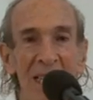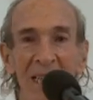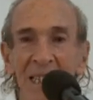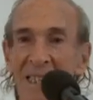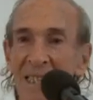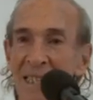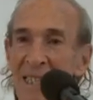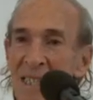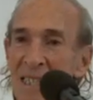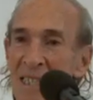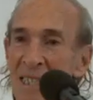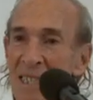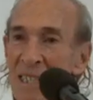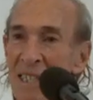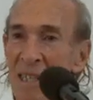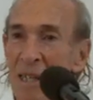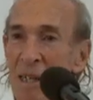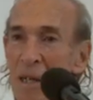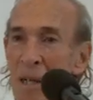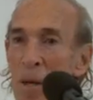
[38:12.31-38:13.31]
It
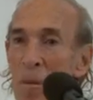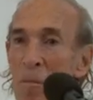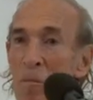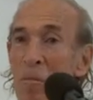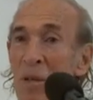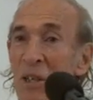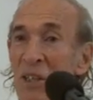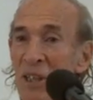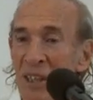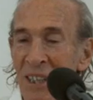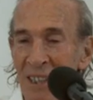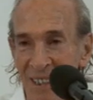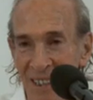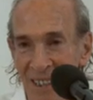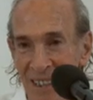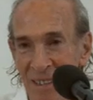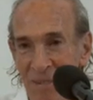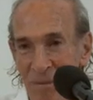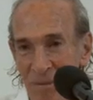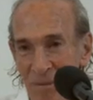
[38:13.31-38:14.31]
is miracle.